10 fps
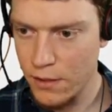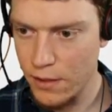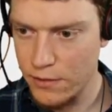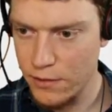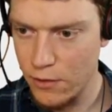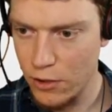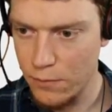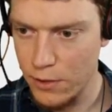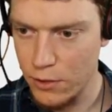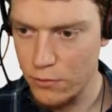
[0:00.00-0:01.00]
SEO
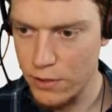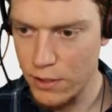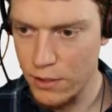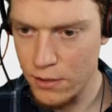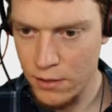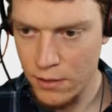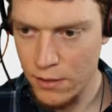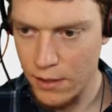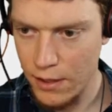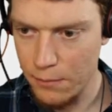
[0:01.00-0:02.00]
can be green,
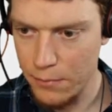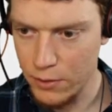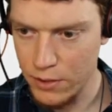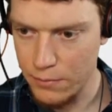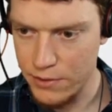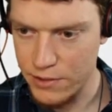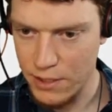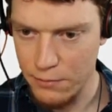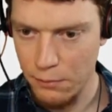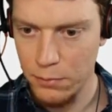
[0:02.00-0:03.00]
and building a business
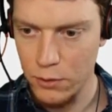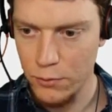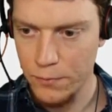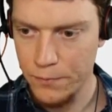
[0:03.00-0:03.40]
can be blue.